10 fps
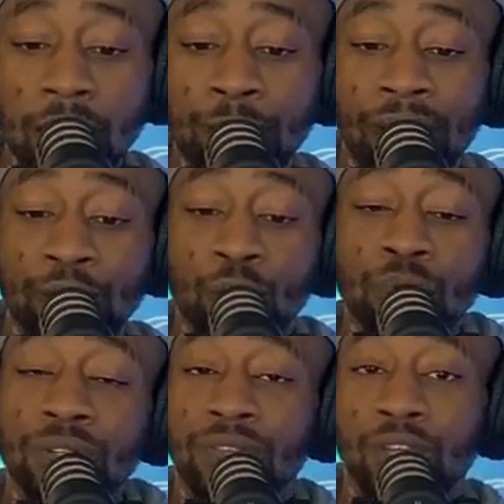by
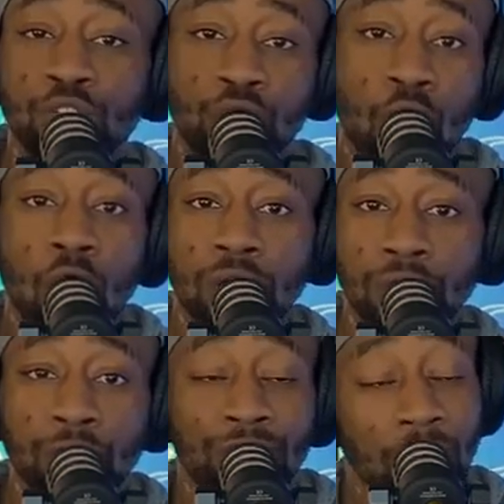doing the things you're already
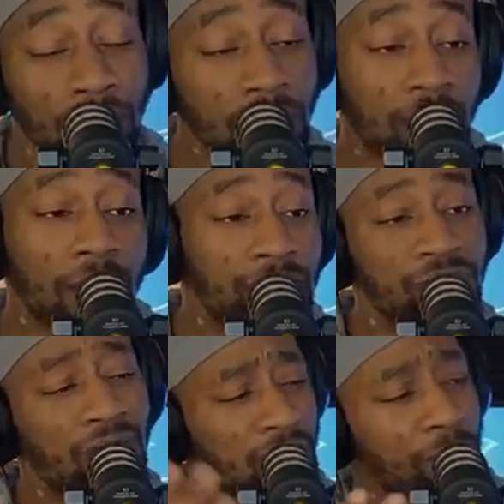doing. Now in this case,
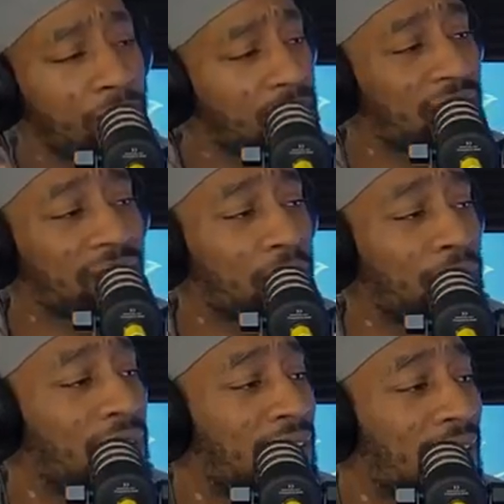yeah, it looks like they were
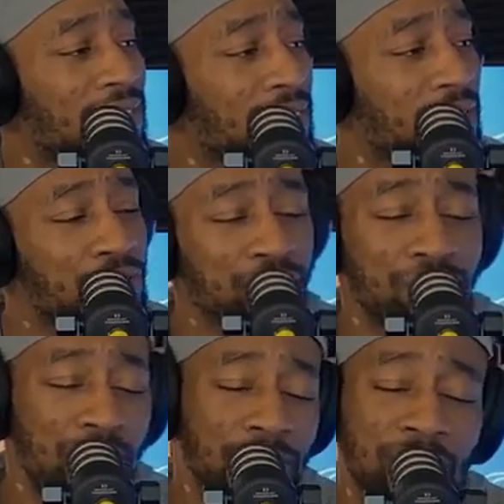at a gas station or
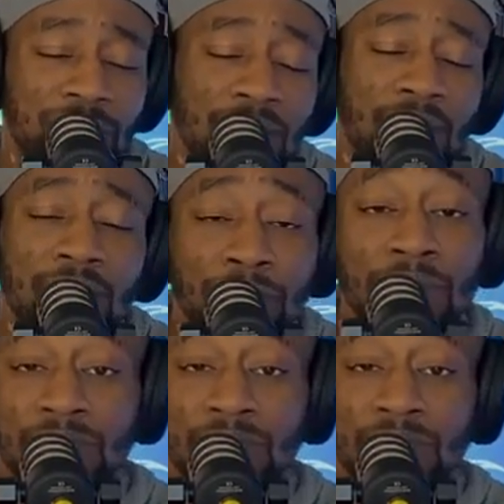something like that. It makes